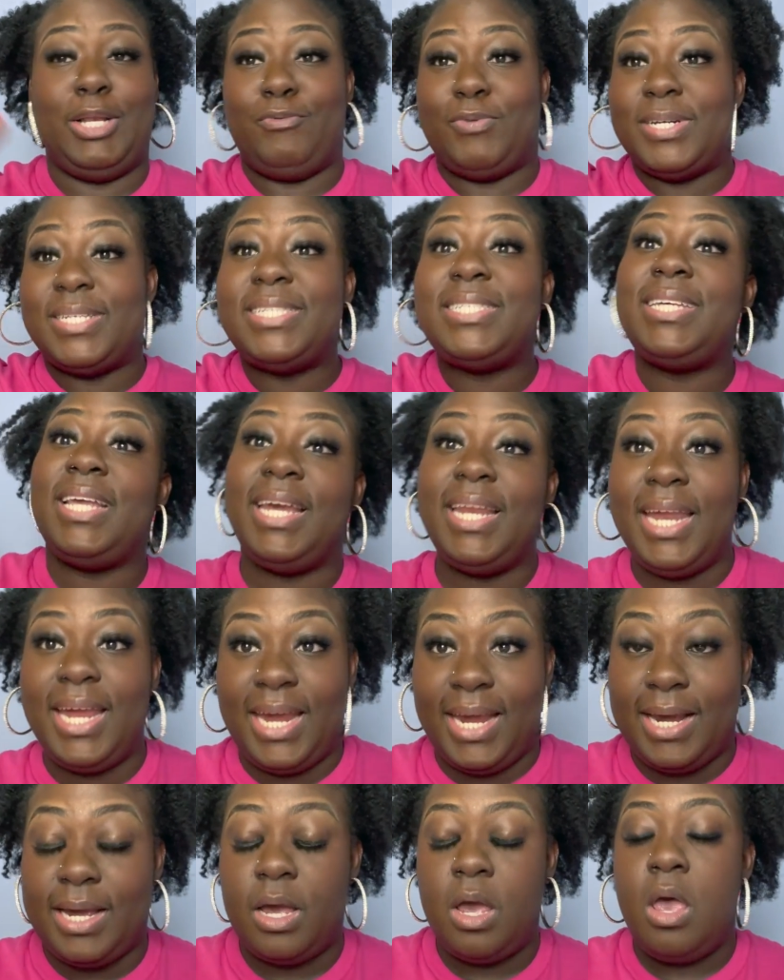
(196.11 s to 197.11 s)

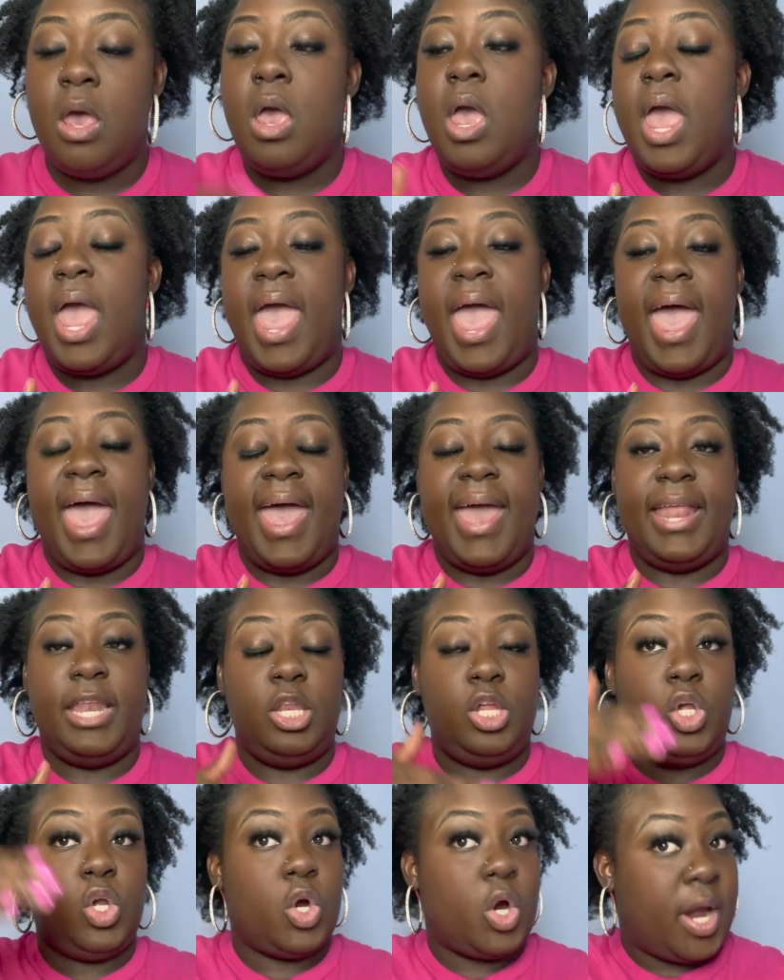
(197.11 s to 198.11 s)
receding
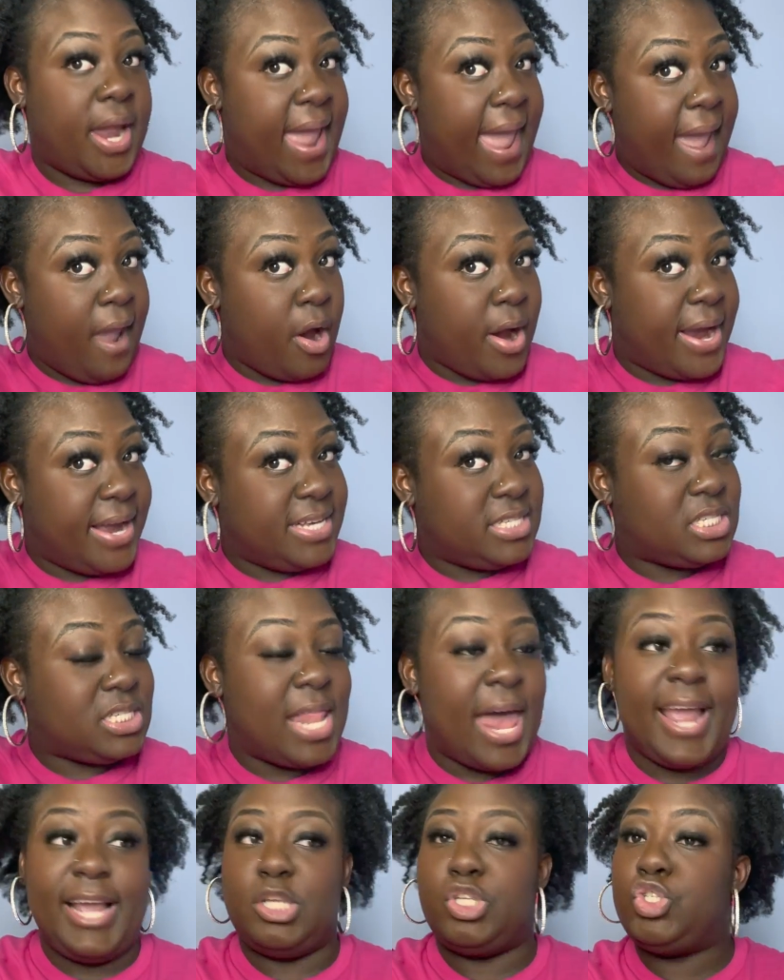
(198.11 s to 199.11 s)
and your hair is
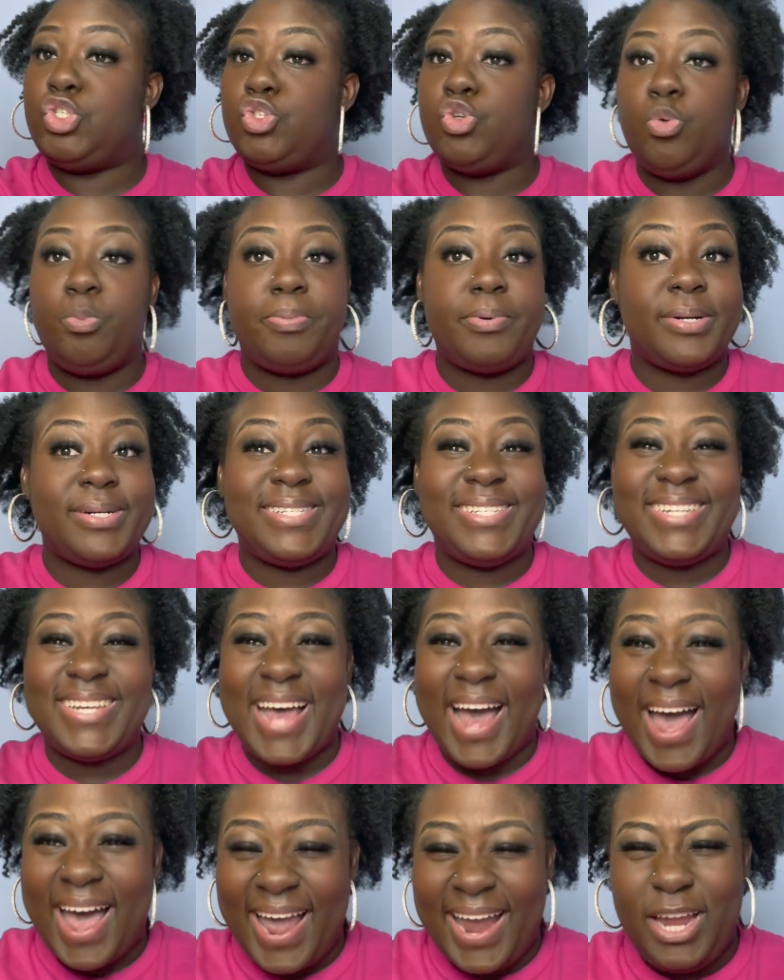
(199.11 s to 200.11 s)
like super
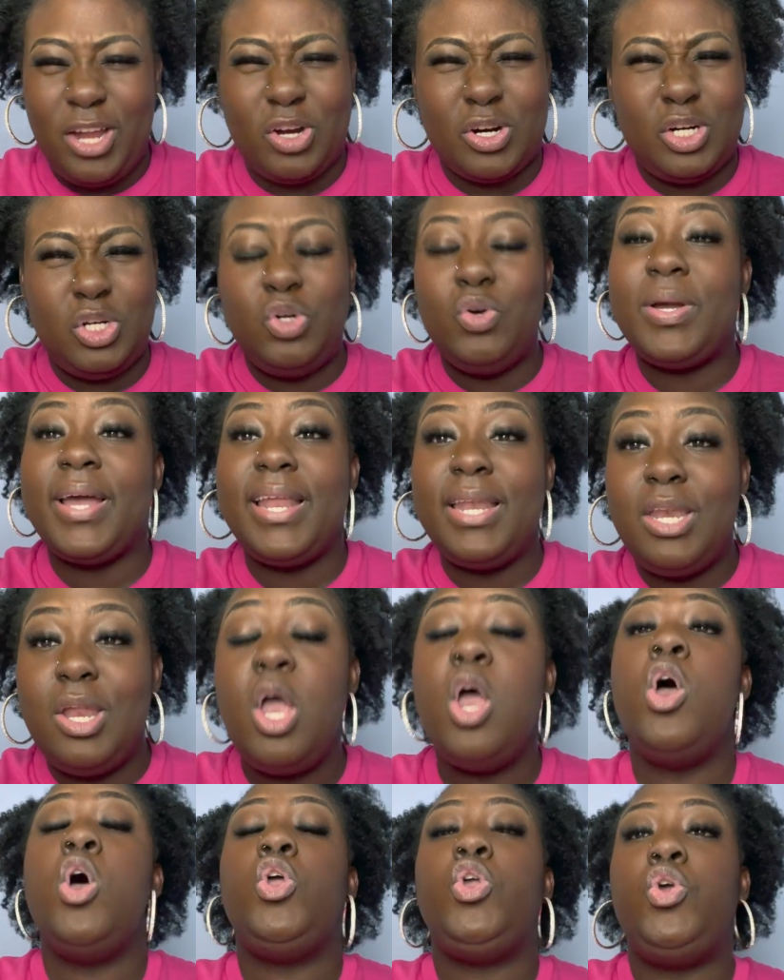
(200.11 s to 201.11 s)
tight, you're, you can,
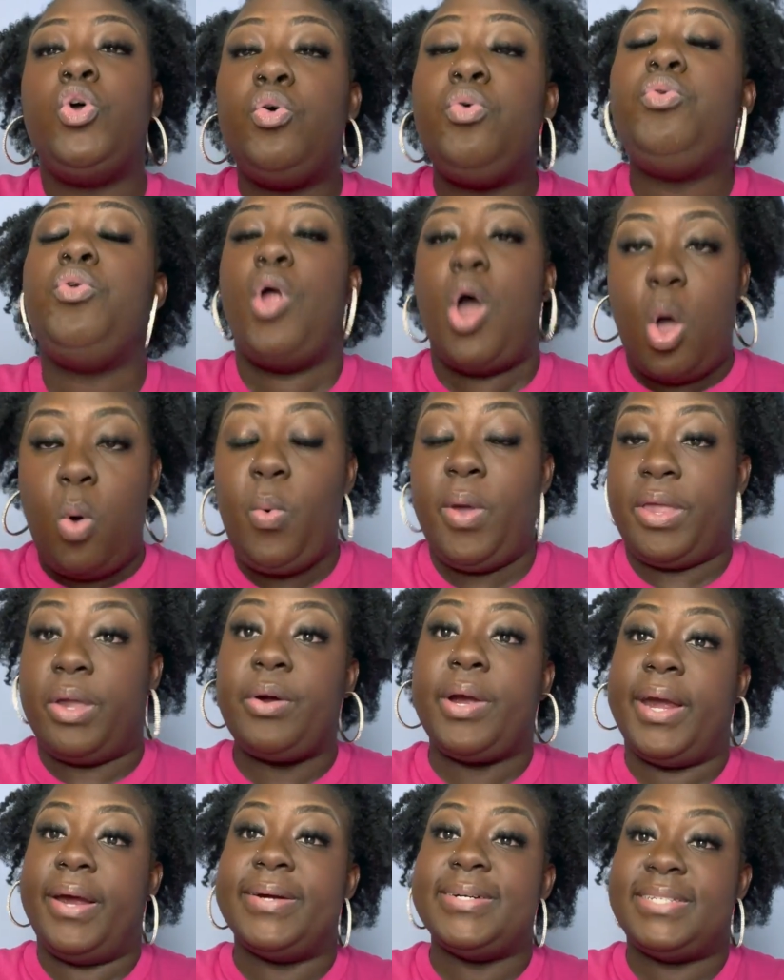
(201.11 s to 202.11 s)
you know when
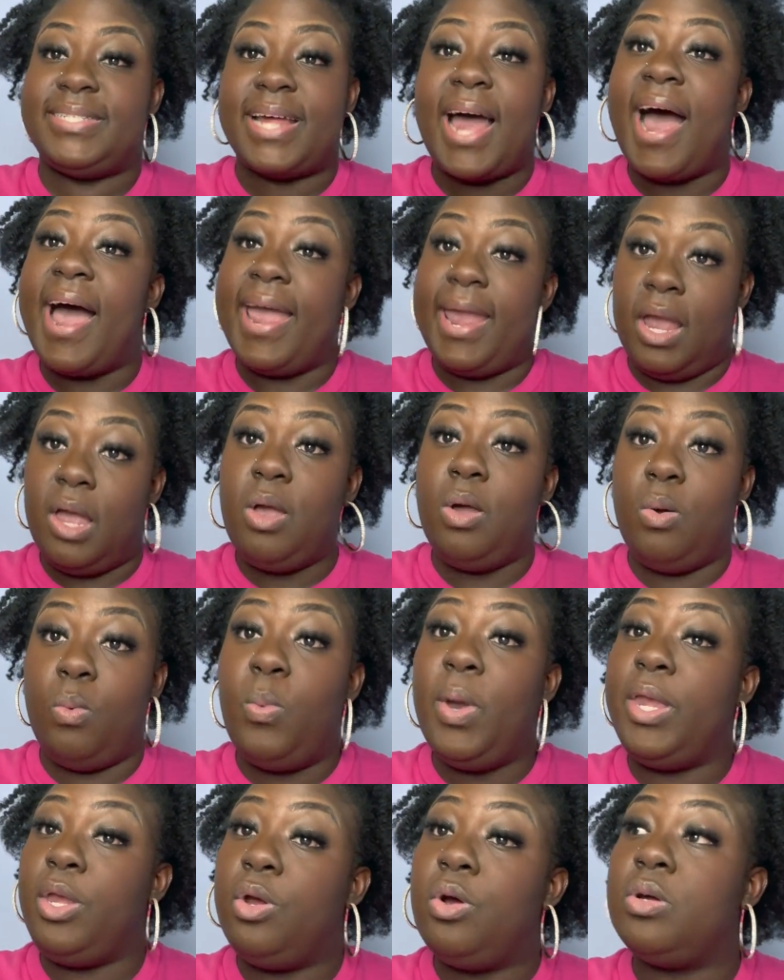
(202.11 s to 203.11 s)
your hair is tight,
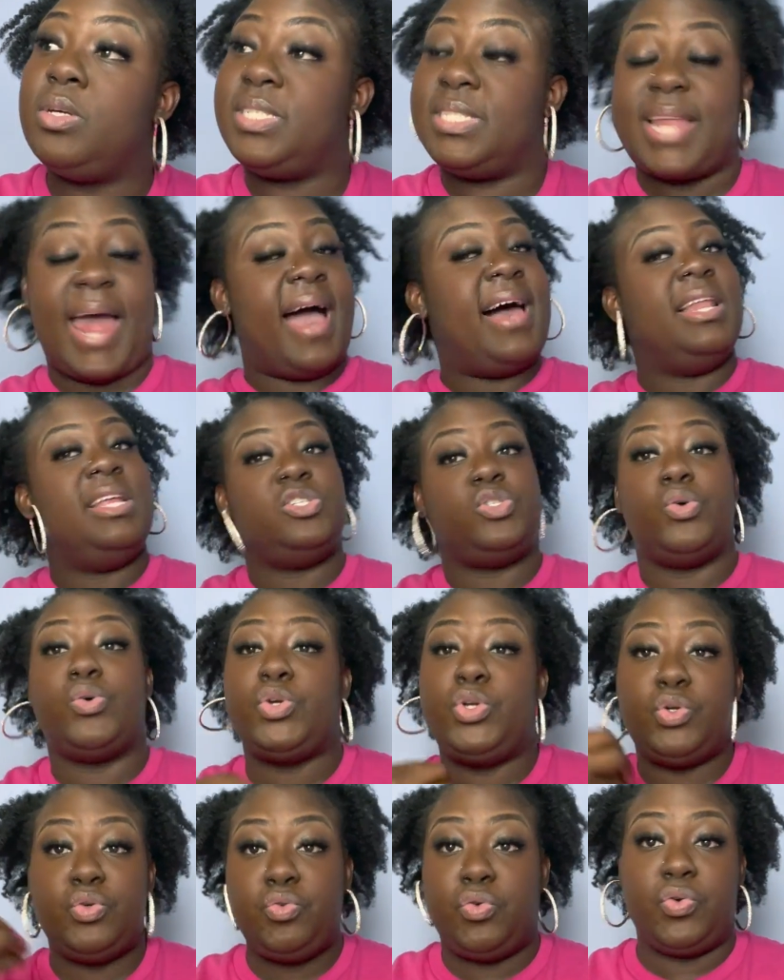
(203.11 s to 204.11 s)
when your stylist
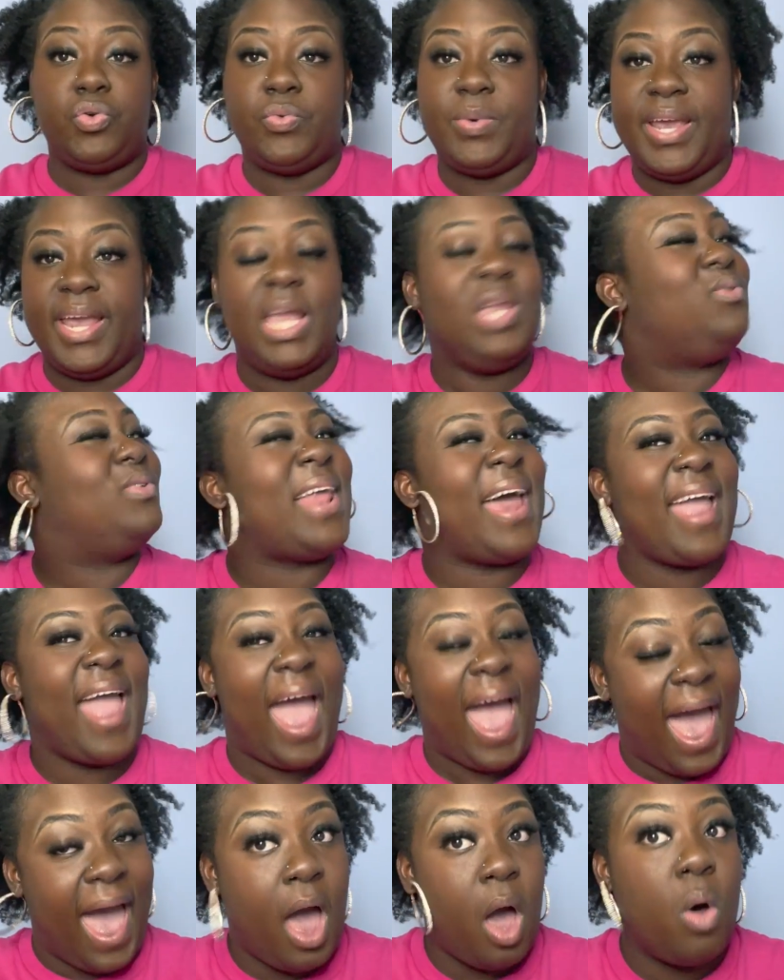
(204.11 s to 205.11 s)
or you do it and you're
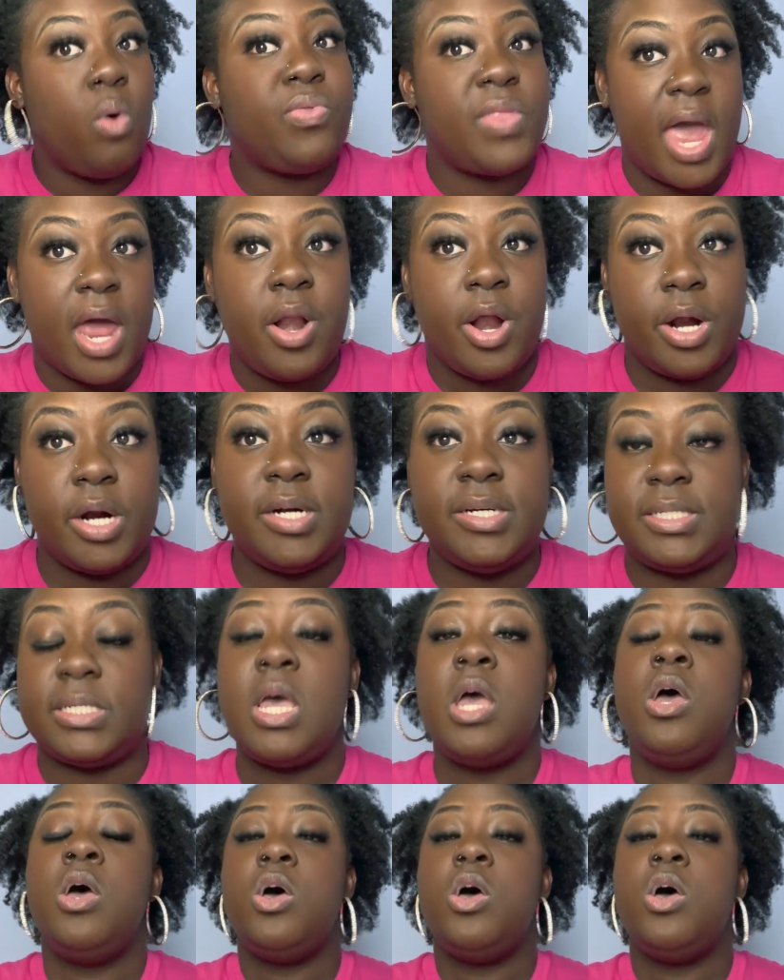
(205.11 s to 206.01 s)
like, ow, that hurts.